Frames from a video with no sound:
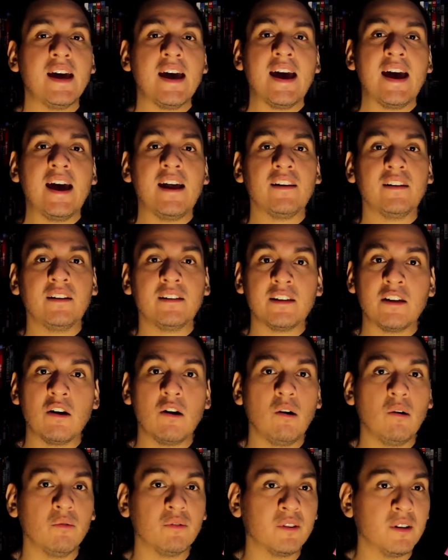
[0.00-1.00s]
And you
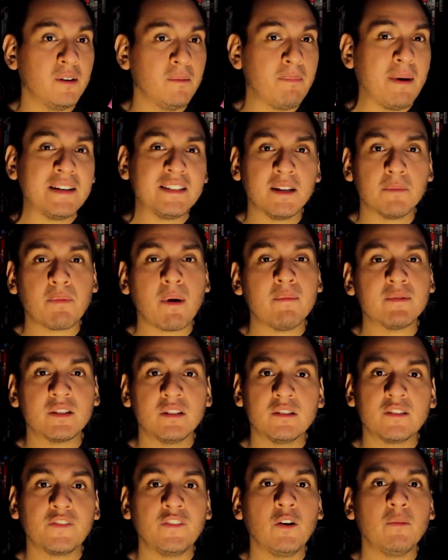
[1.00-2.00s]
know, the basic premise
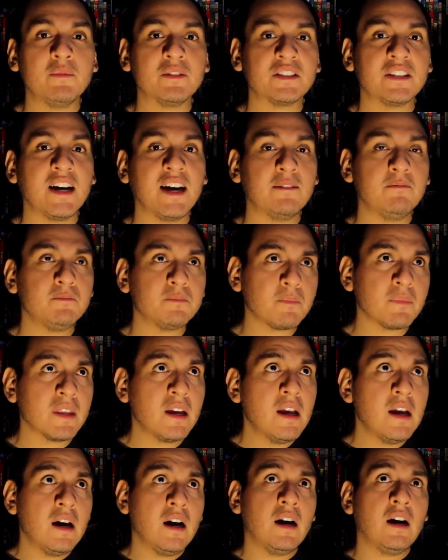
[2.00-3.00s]
of this film is that
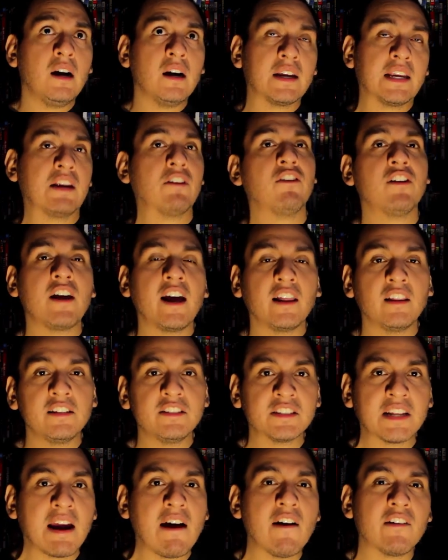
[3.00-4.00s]
Keira
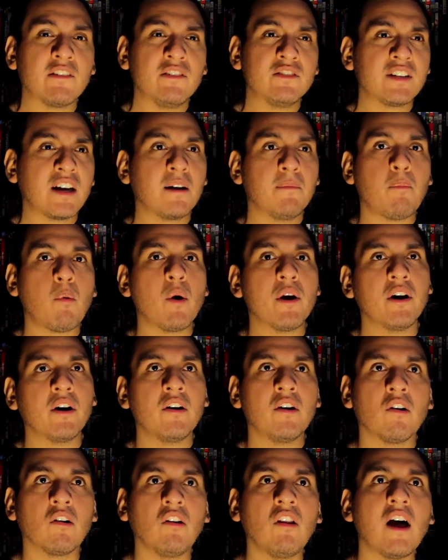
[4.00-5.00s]
Knightley's character is at a point
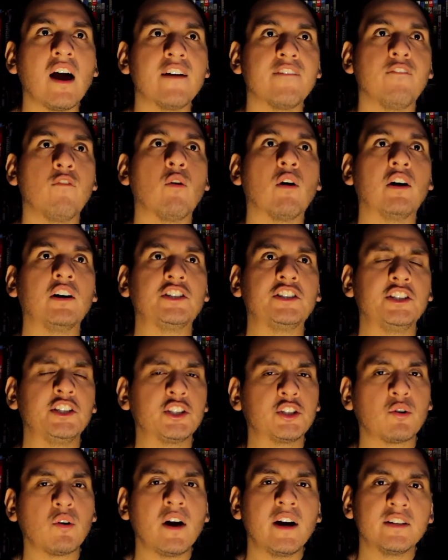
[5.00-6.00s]
in her life where she's
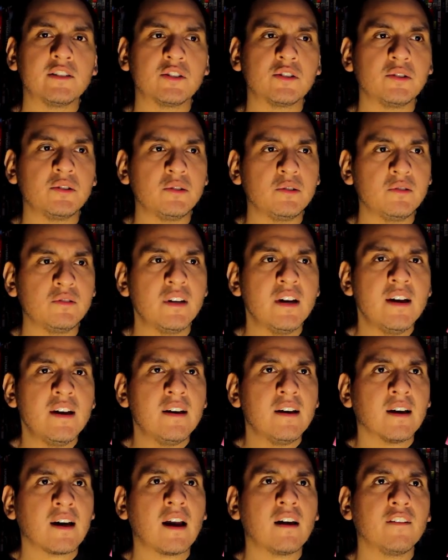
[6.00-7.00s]
trying to
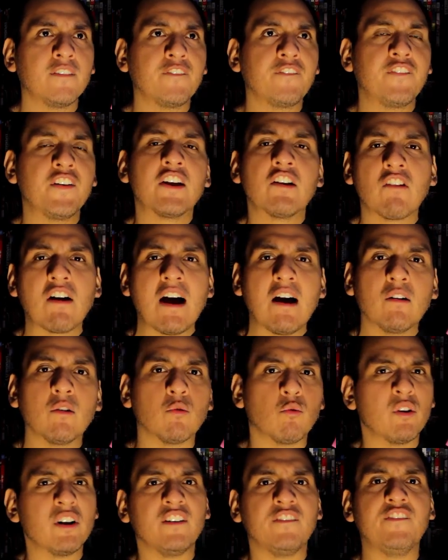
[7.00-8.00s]
kind of figure out
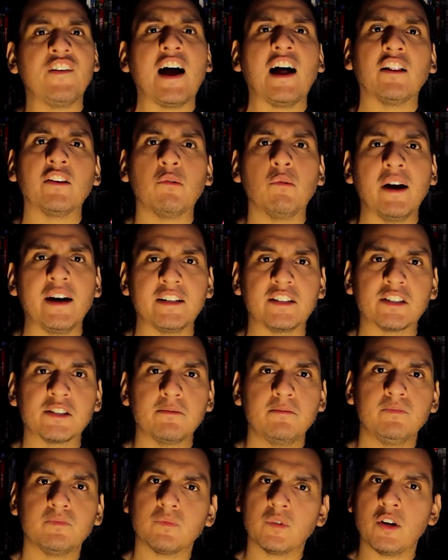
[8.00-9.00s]
or
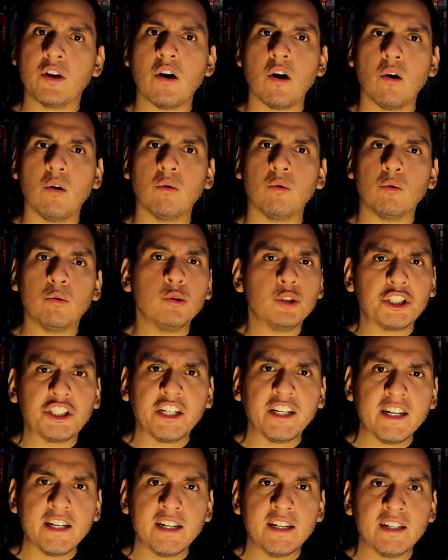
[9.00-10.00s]
reevaluate, you know, who
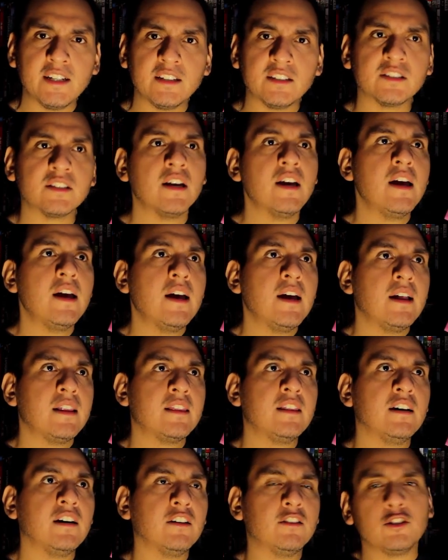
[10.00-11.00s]
she is,
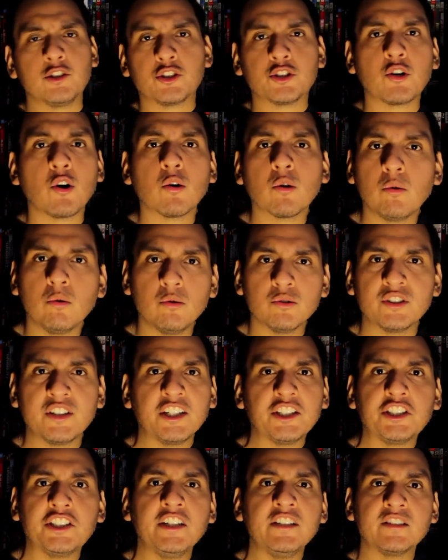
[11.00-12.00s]
the circles
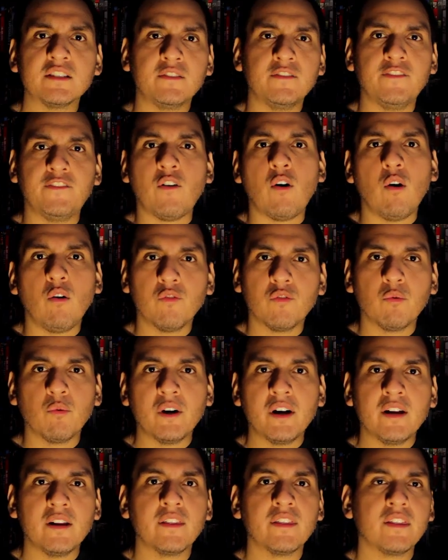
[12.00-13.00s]
that she's involved
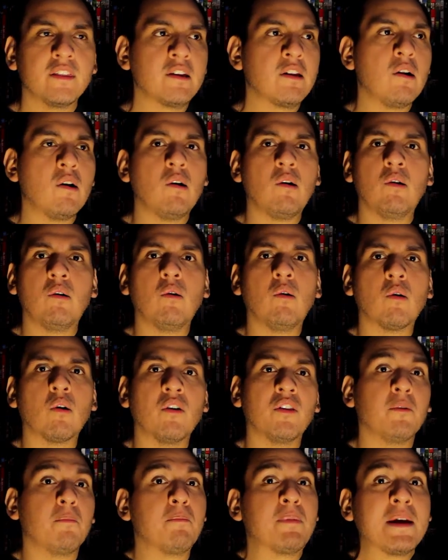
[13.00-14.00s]
with, you know,
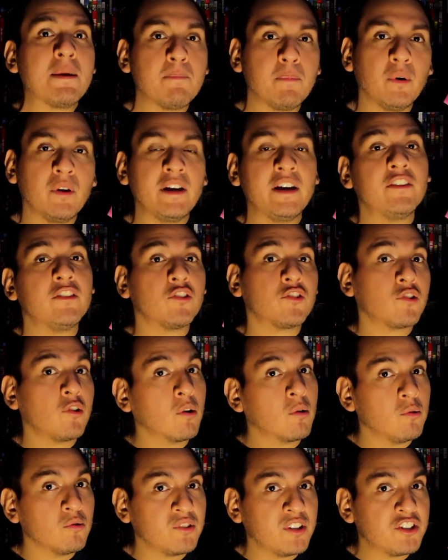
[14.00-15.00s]
or the people in the
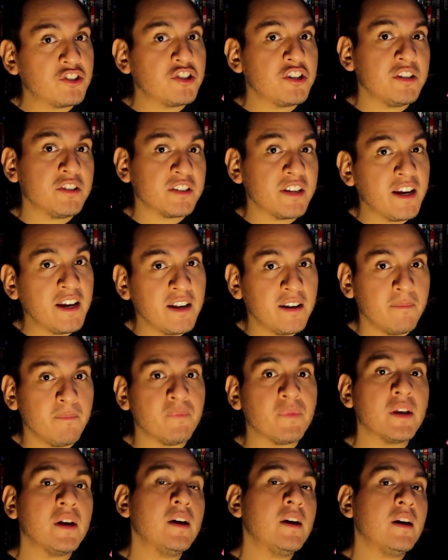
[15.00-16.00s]
circles that she's
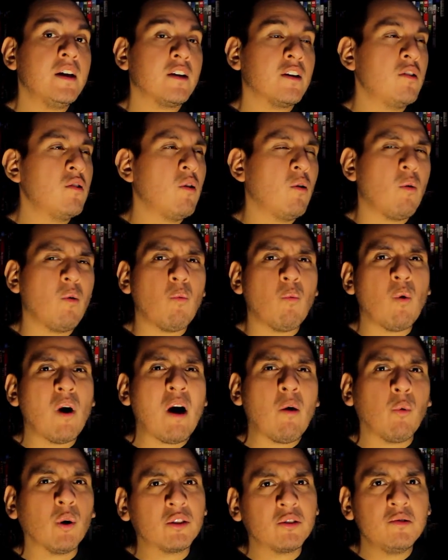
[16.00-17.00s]
in, you know,
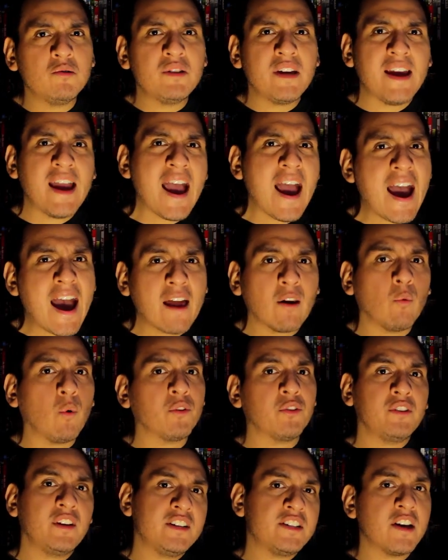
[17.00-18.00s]
what did they add or
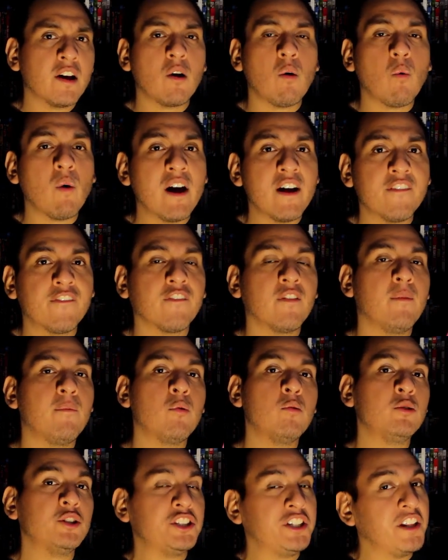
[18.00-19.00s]
what did they take away from
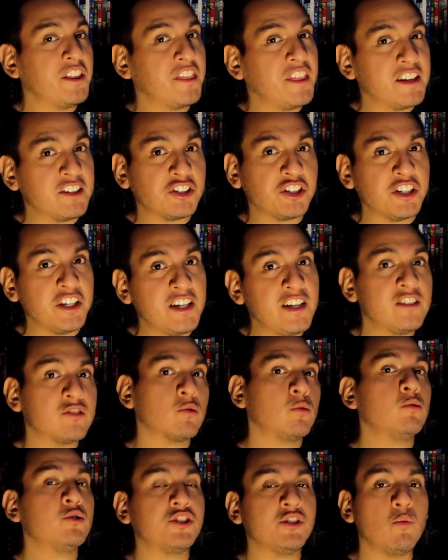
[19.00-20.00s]
who she thinks she
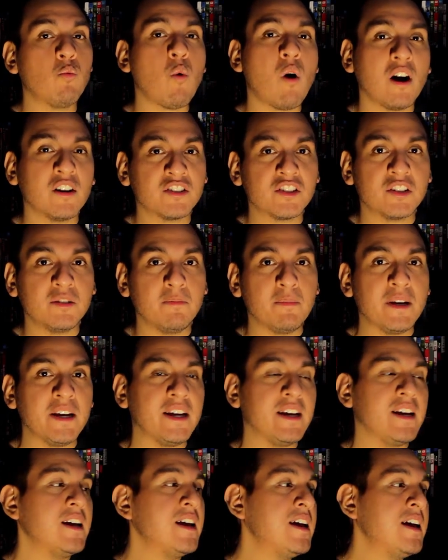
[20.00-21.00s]
is or who she wants to
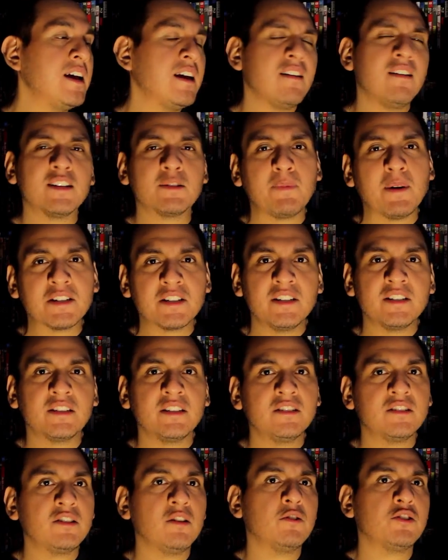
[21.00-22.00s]
be. And especially
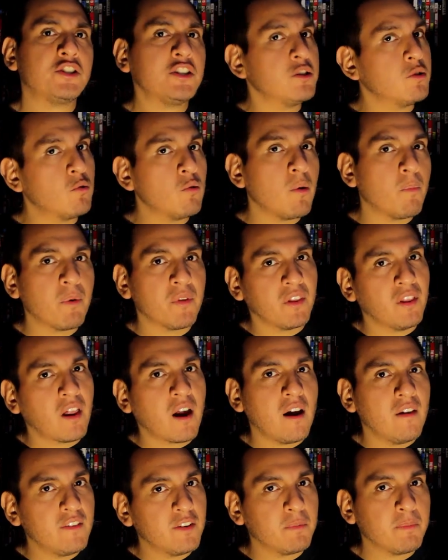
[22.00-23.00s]
since, you know, she grew up with a
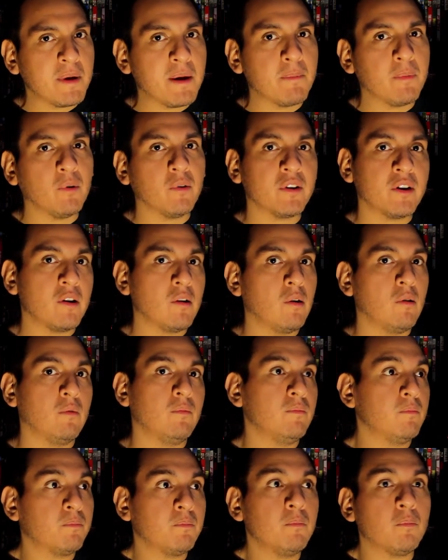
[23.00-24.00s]
lot of these people, you
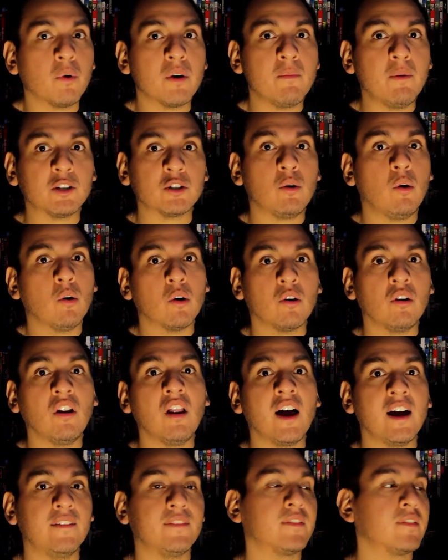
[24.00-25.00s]
know, pretty much all her
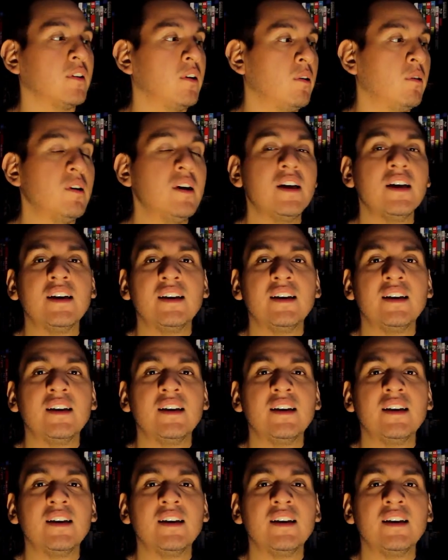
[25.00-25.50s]
life. So